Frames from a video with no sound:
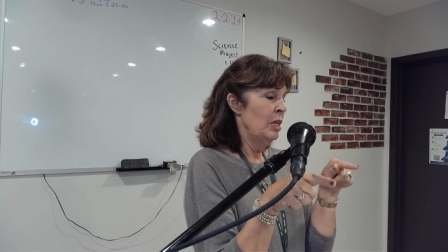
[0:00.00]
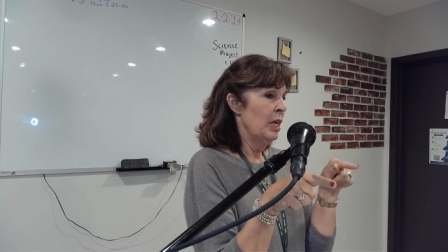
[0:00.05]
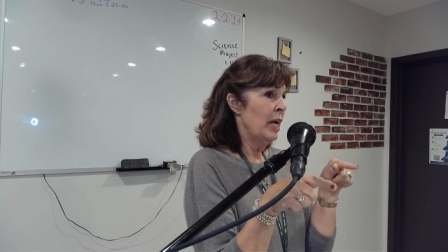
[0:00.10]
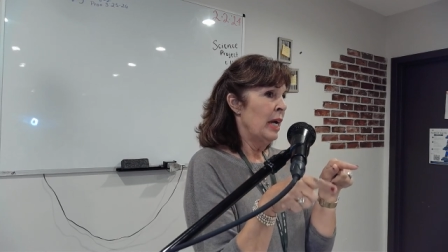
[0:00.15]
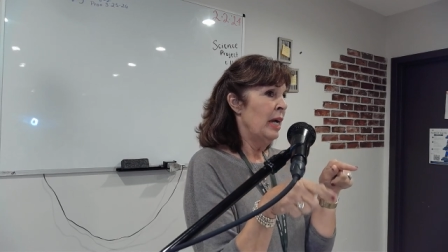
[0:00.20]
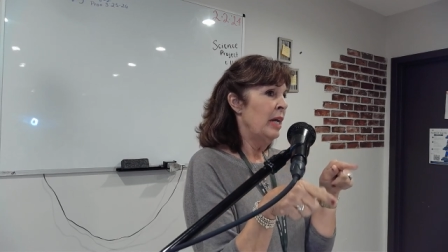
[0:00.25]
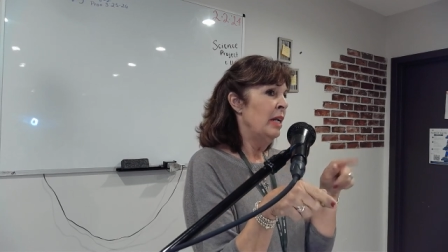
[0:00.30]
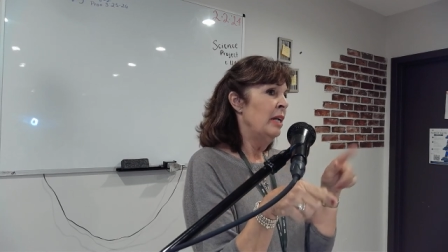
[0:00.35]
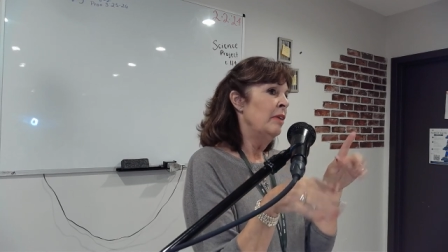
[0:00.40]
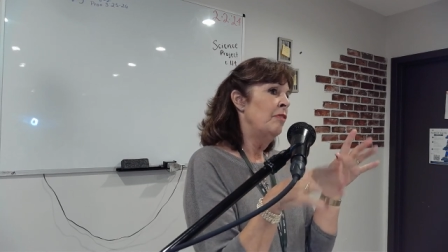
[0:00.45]

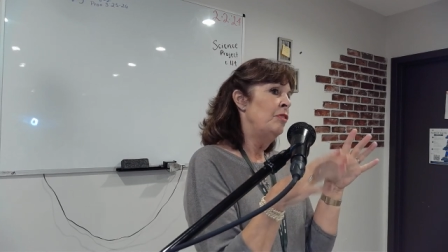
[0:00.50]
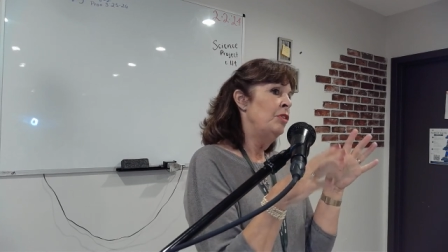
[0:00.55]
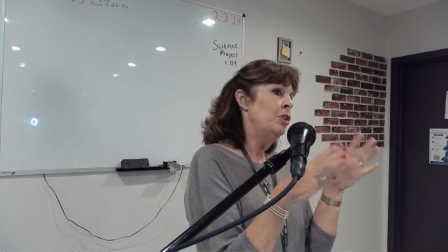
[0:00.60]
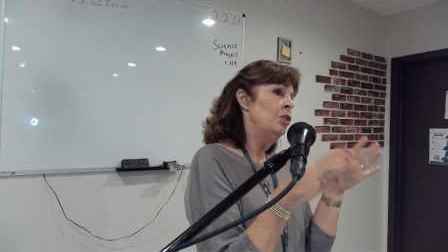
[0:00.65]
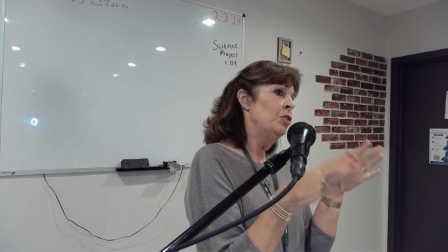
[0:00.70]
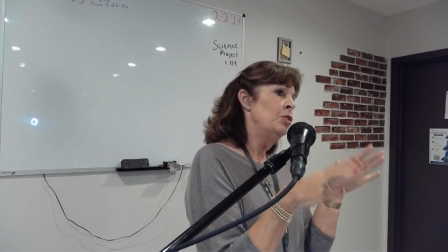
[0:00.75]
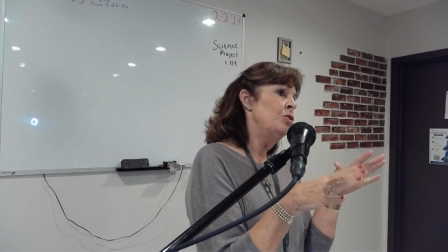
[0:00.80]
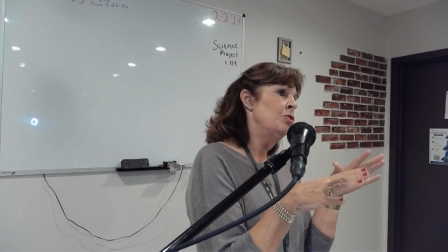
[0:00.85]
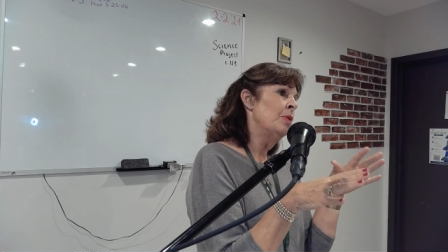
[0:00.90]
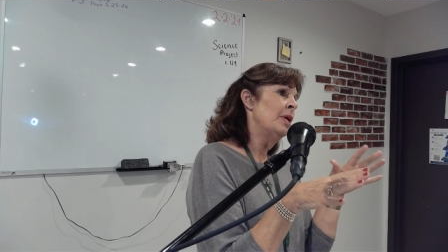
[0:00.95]
and if
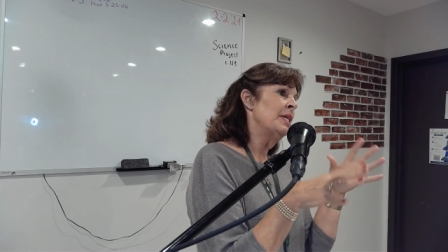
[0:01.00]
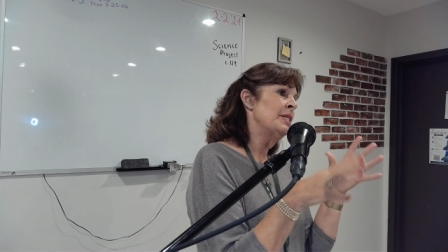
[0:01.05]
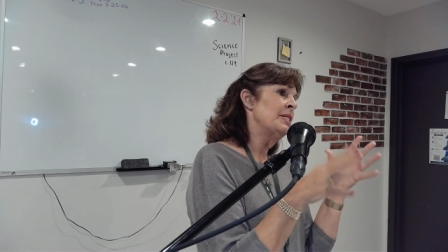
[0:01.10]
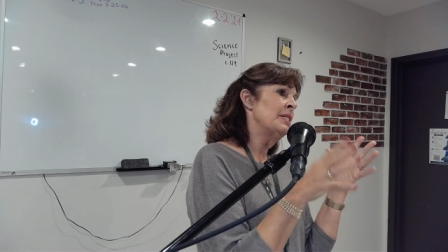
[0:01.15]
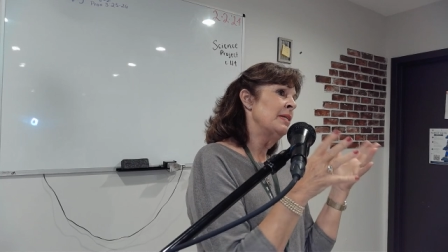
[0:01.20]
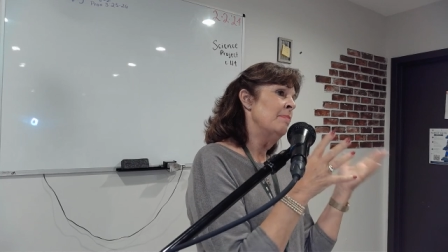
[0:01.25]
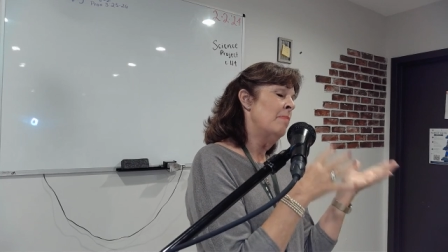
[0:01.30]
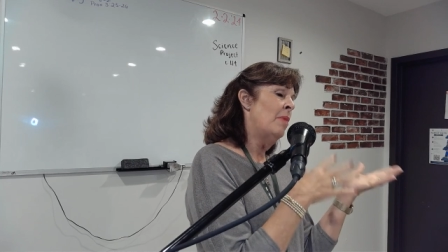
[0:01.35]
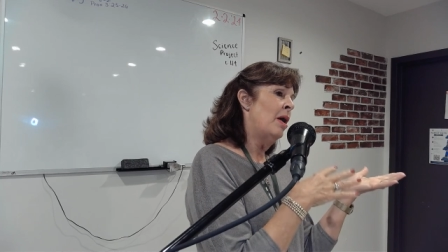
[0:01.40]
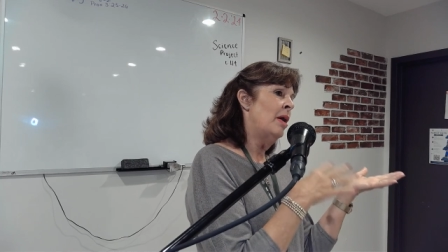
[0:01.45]
you
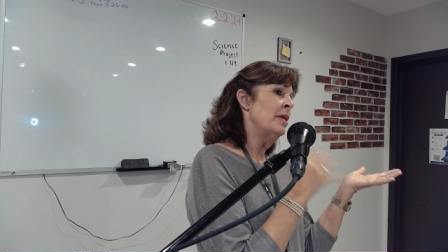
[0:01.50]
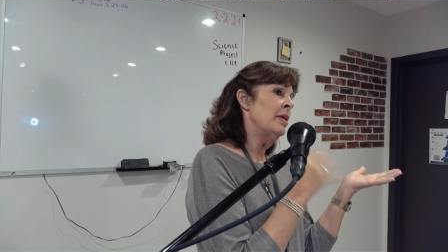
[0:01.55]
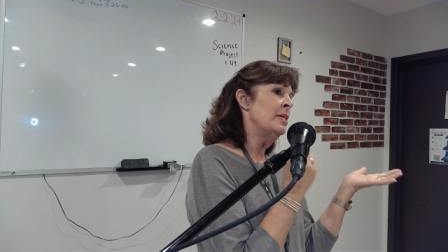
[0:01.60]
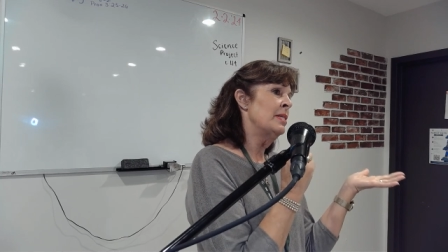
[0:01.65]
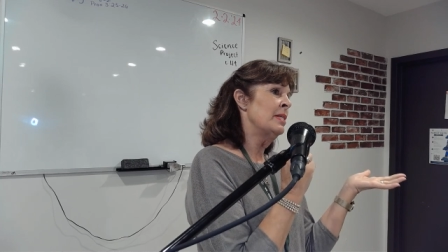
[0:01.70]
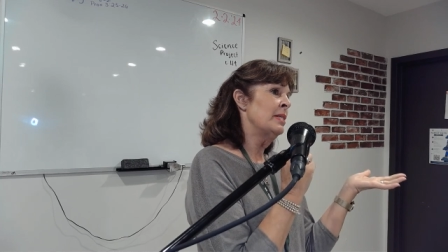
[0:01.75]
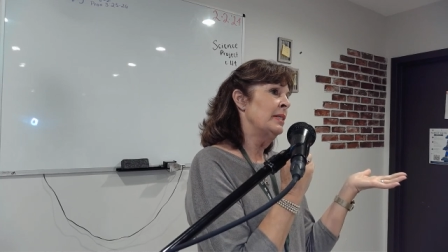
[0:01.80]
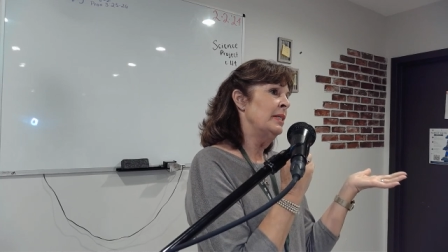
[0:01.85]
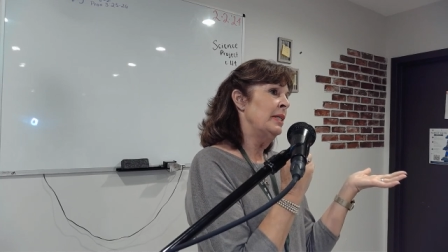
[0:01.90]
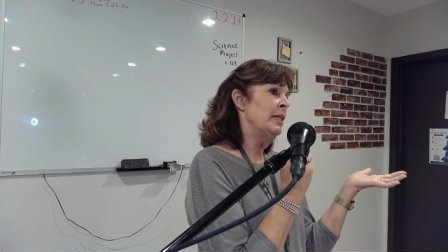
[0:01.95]
dress
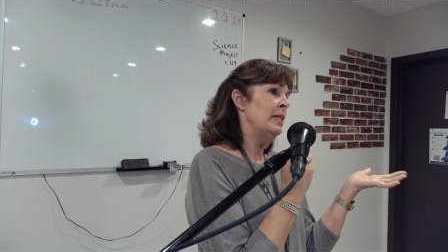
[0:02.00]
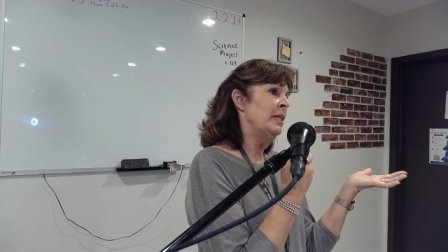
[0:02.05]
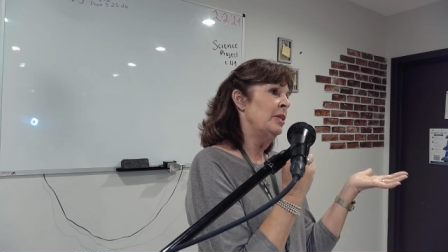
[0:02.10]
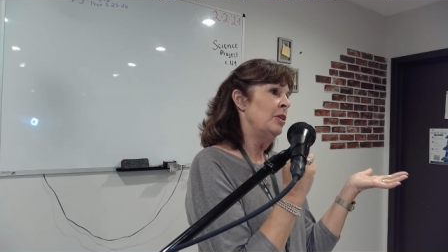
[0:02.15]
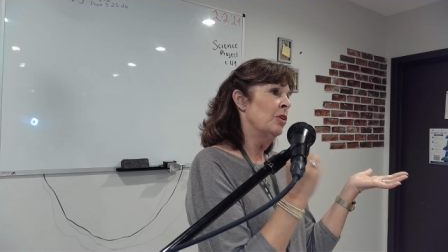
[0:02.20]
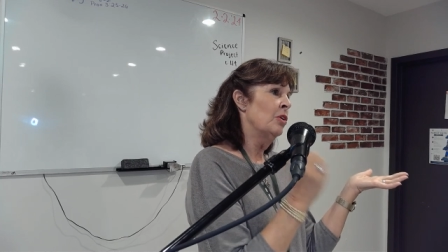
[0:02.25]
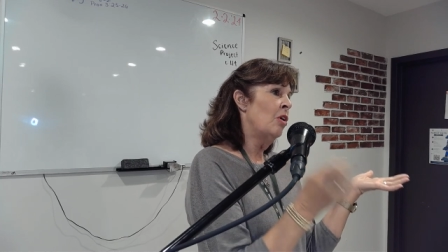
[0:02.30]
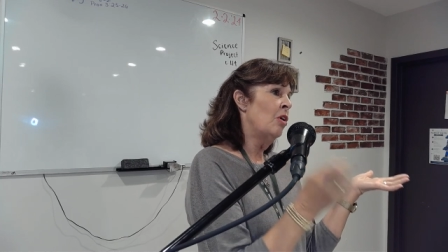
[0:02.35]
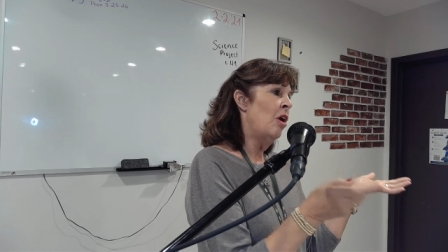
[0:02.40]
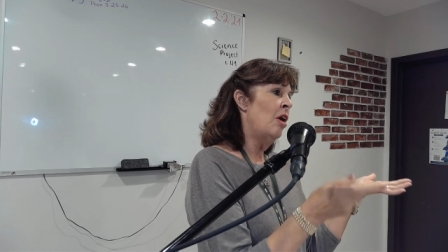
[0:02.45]
immodestly
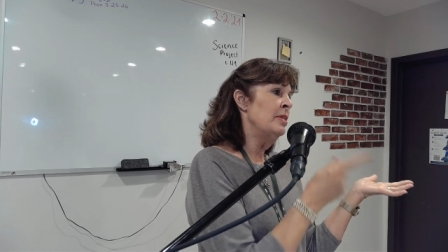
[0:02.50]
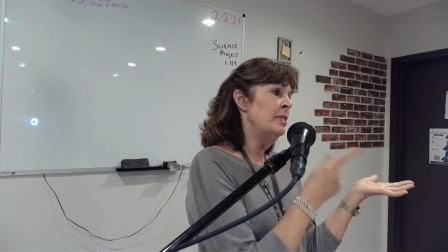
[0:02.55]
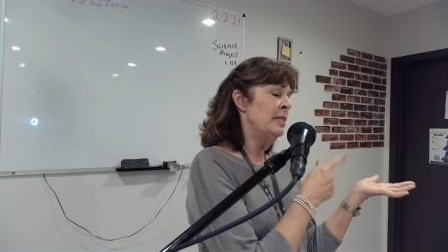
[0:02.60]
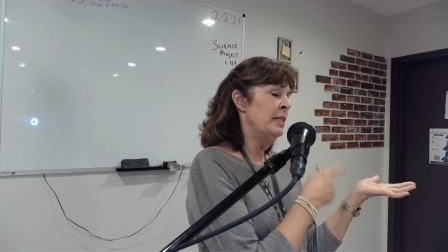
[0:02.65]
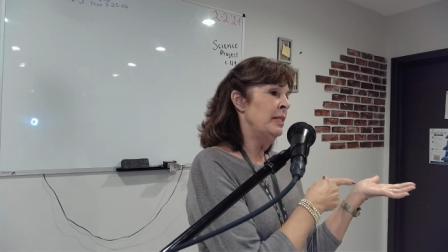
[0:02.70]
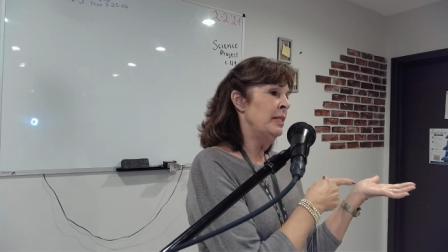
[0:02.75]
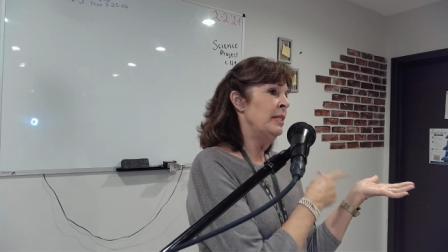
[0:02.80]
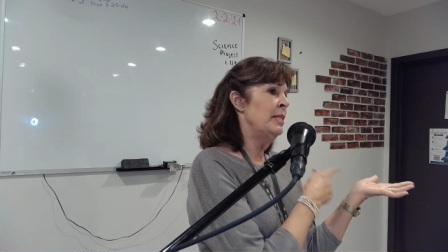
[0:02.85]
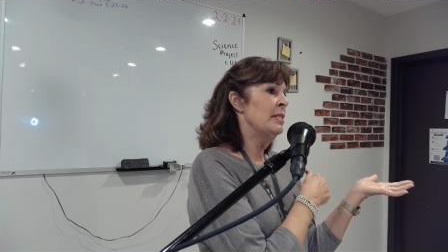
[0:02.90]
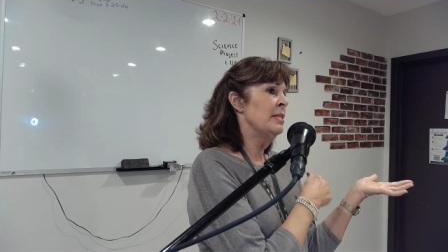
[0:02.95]
you're
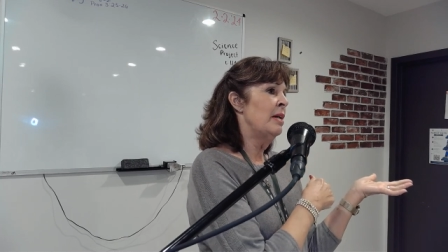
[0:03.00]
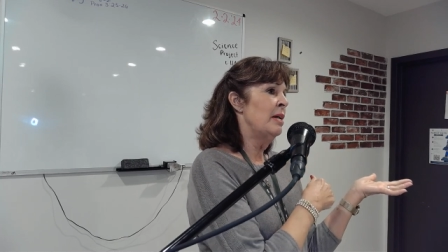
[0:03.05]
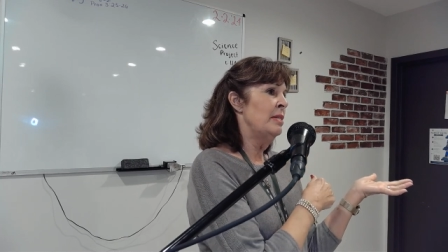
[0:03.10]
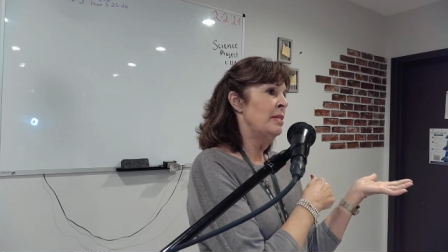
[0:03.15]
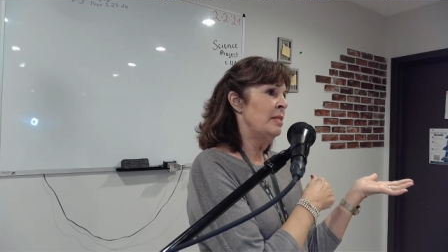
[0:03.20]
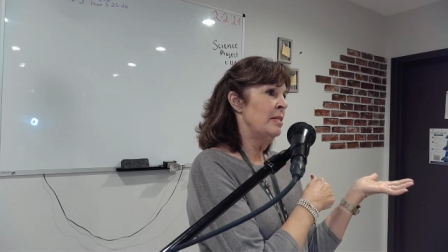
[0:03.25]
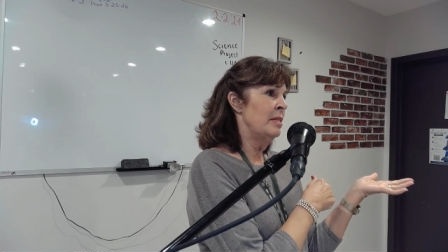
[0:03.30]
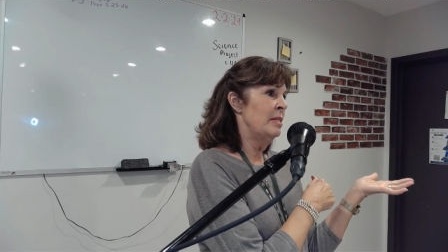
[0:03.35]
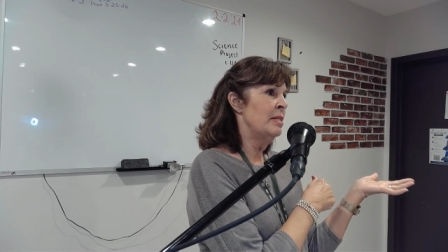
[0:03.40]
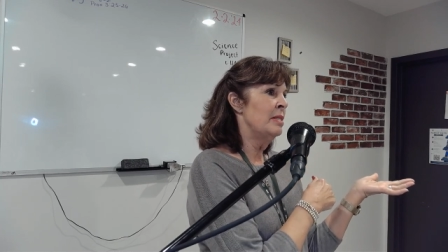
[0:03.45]
causing these
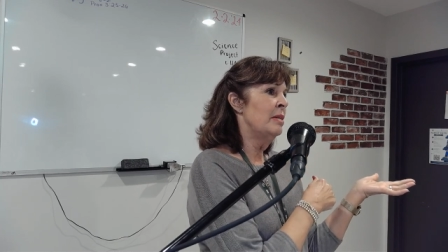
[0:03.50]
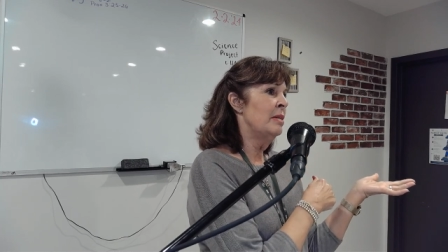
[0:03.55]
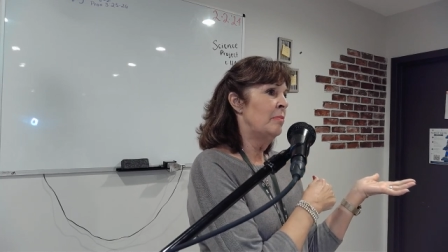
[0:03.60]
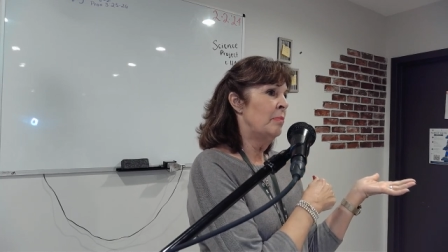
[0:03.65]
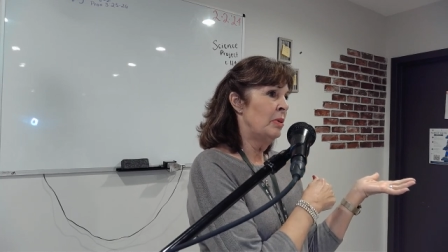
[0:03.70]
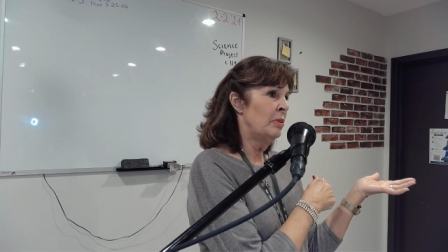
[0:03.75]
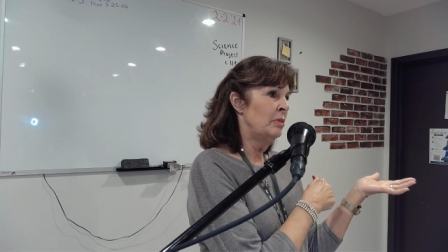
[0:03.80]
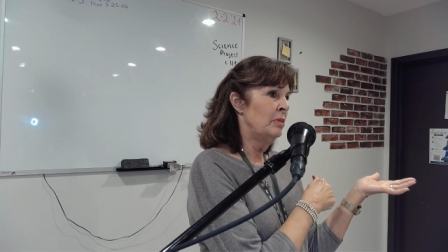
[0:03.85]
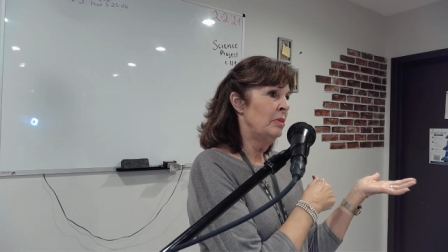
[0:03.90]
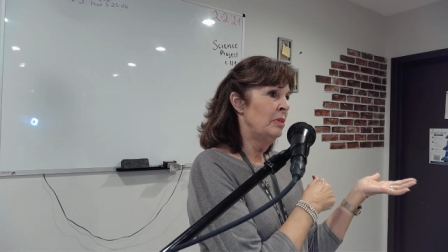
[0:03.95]
guys to
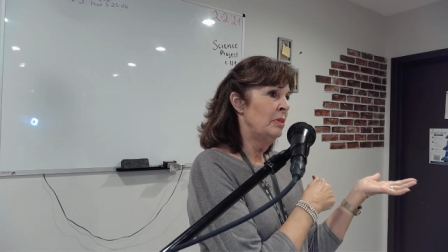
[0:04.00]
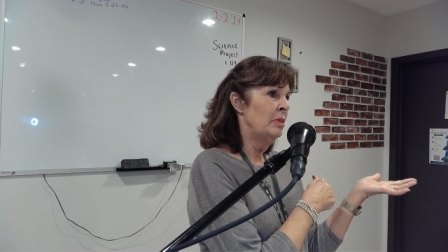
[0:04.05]
stumble